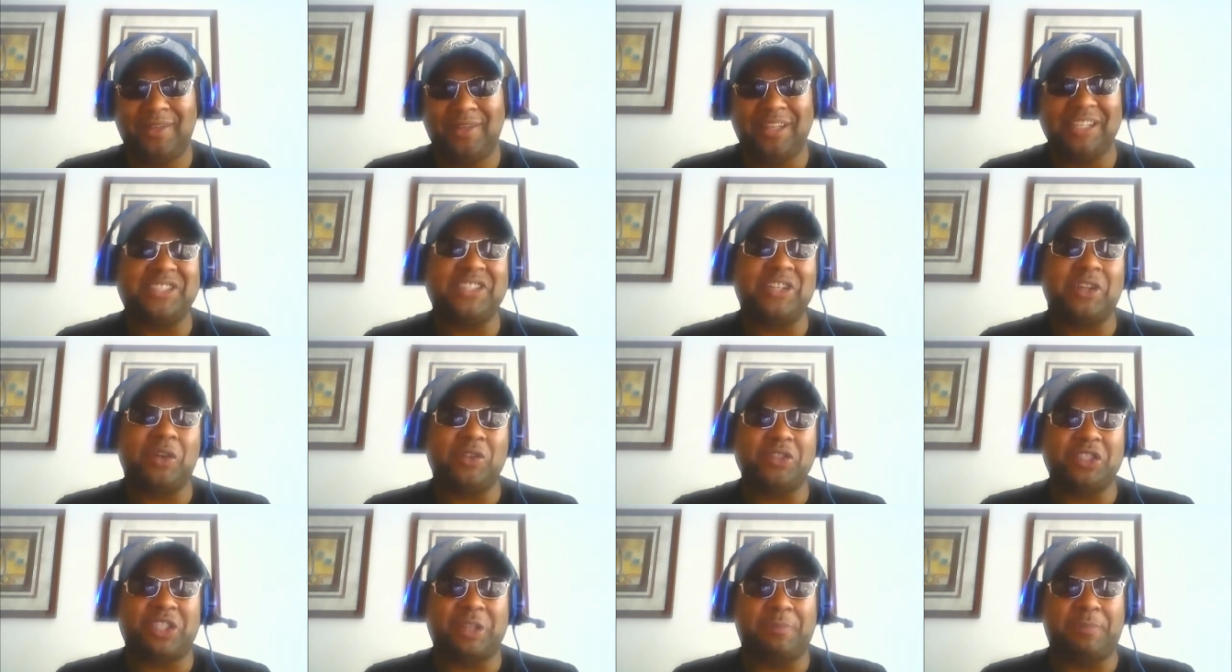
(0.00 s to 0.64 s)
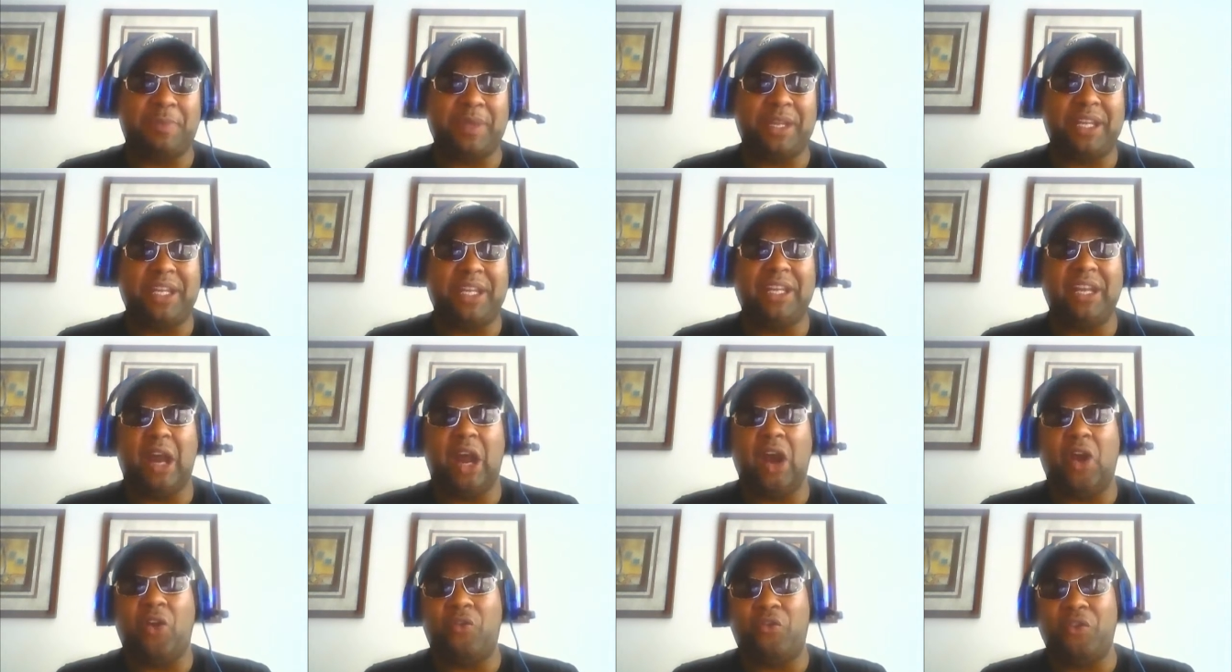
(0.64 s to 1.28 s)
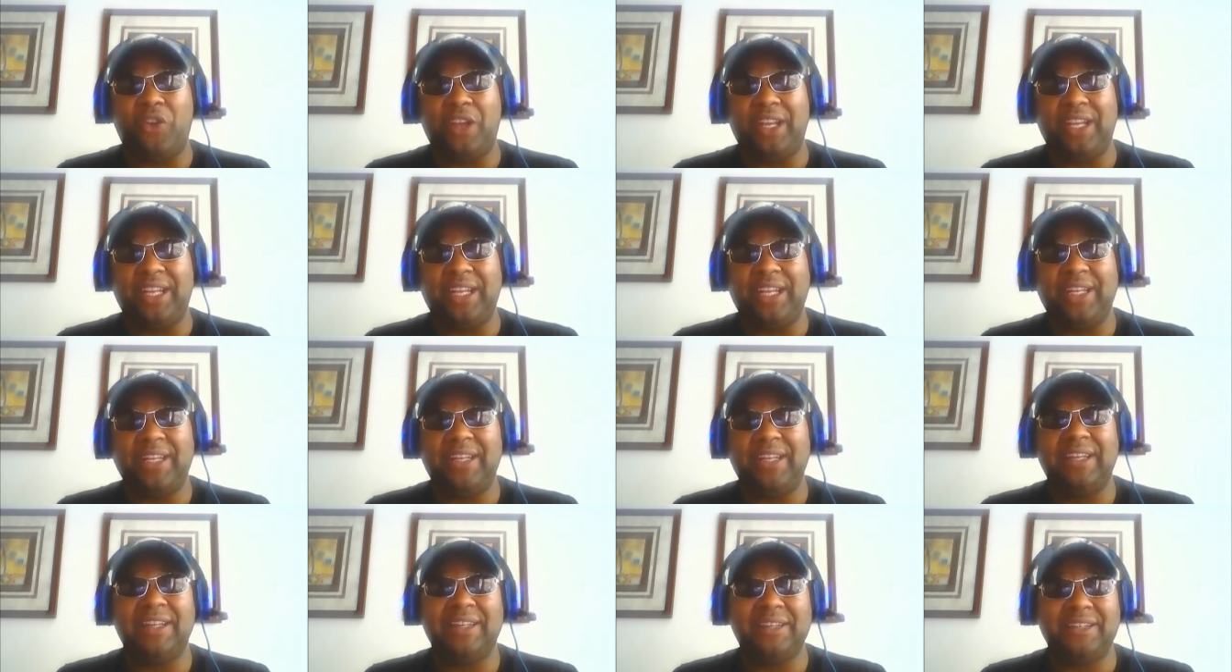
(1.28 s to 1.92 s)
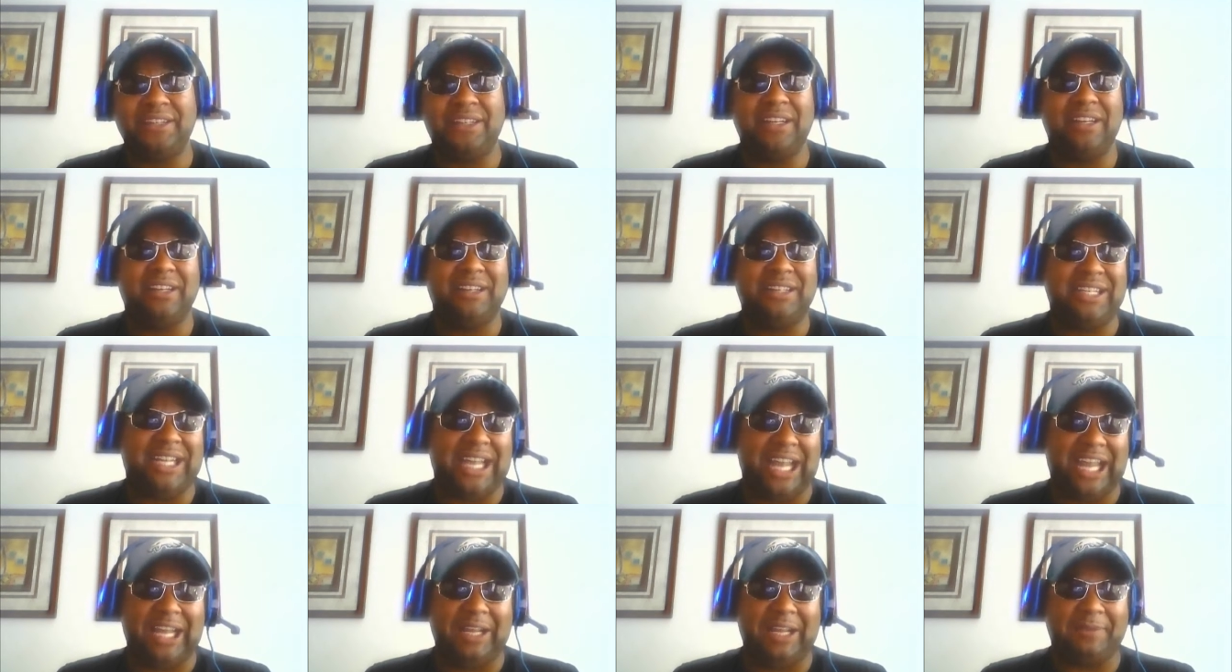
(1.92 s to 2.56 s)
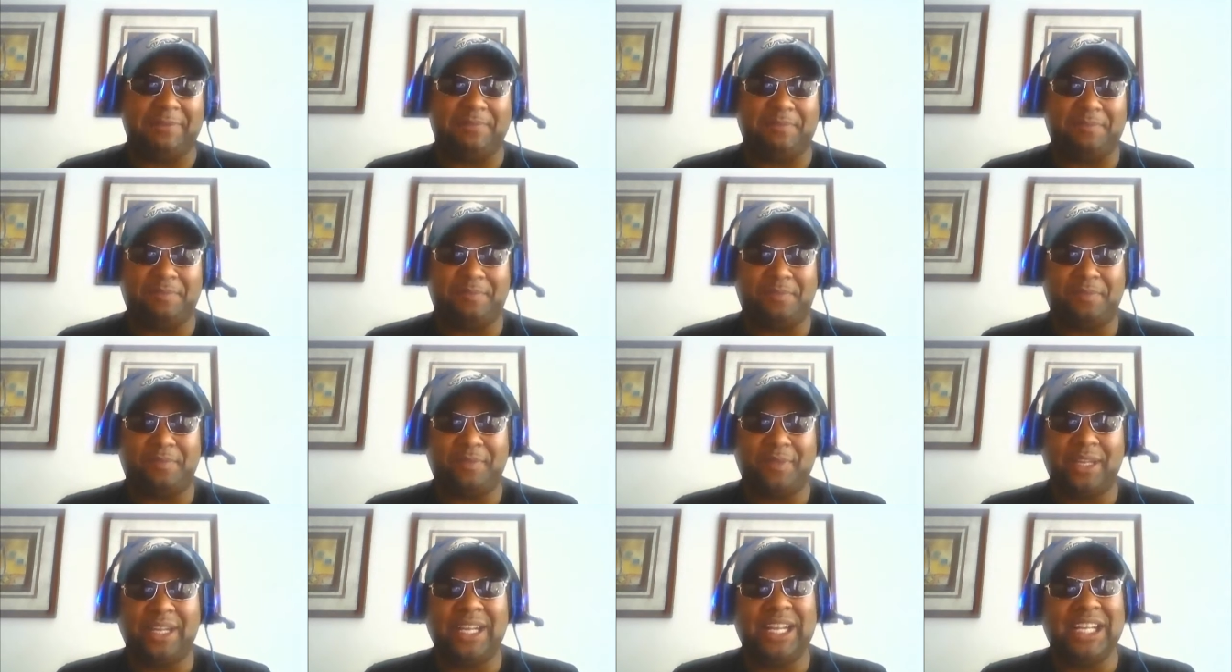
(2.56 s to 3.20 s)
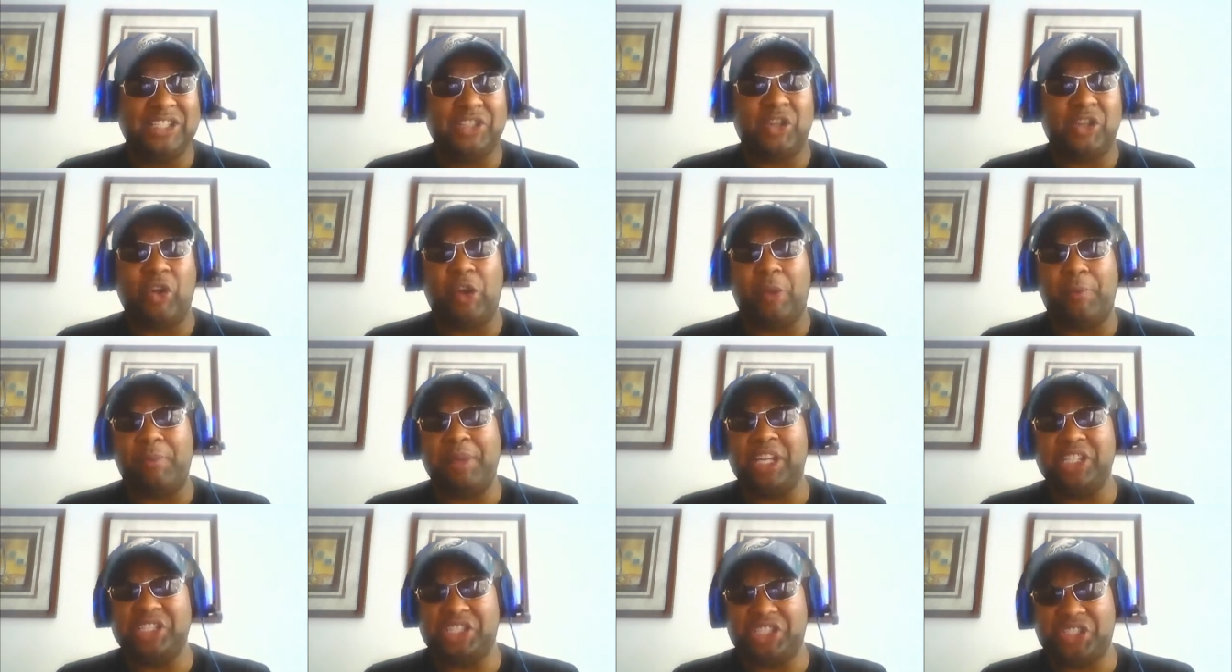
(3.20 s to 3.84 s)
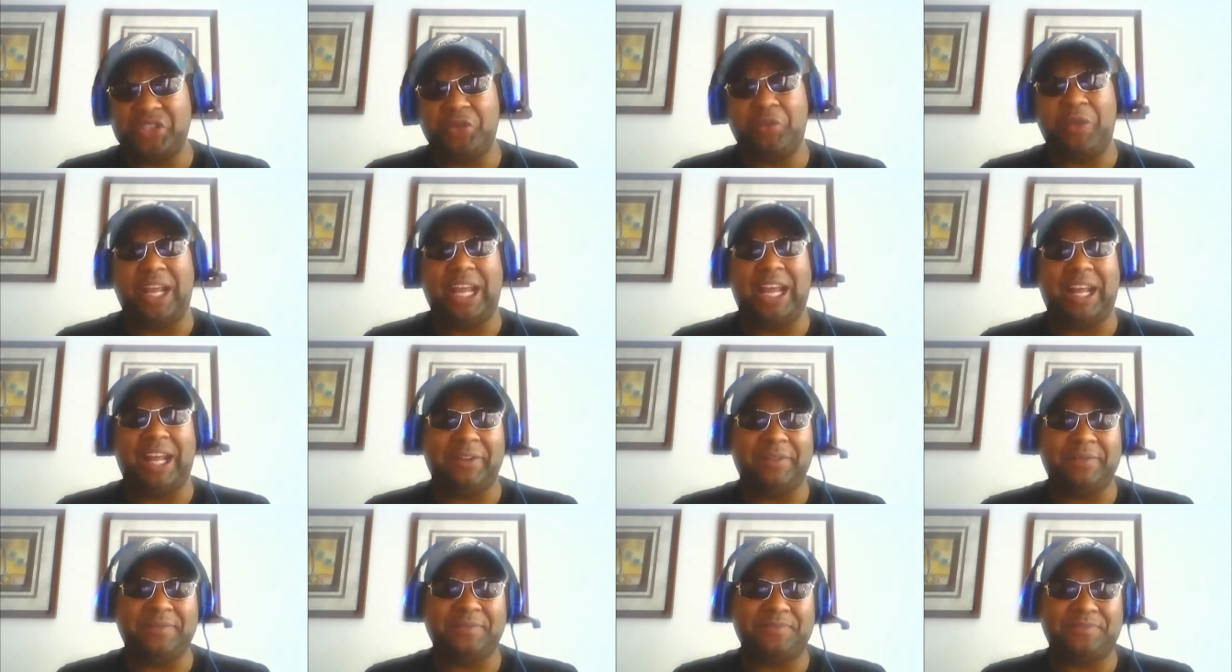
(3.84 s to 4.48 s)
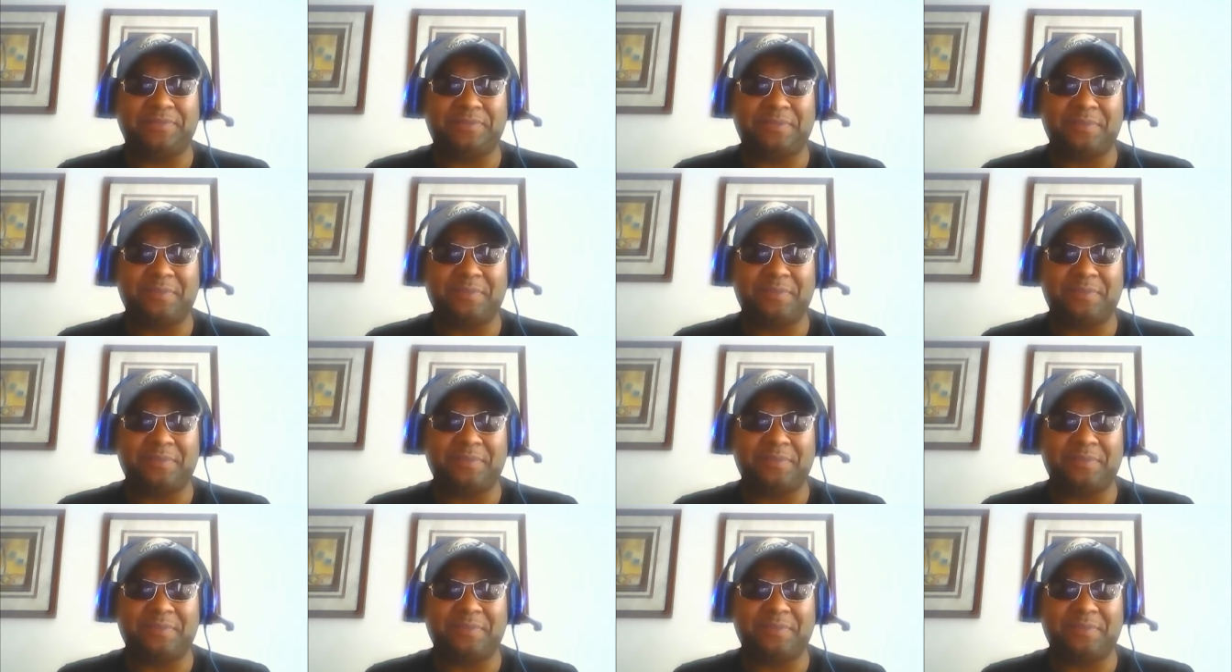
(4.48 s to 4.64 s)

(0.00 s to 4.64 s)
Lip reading: This is going to be a really good game. It's going to be a shootout.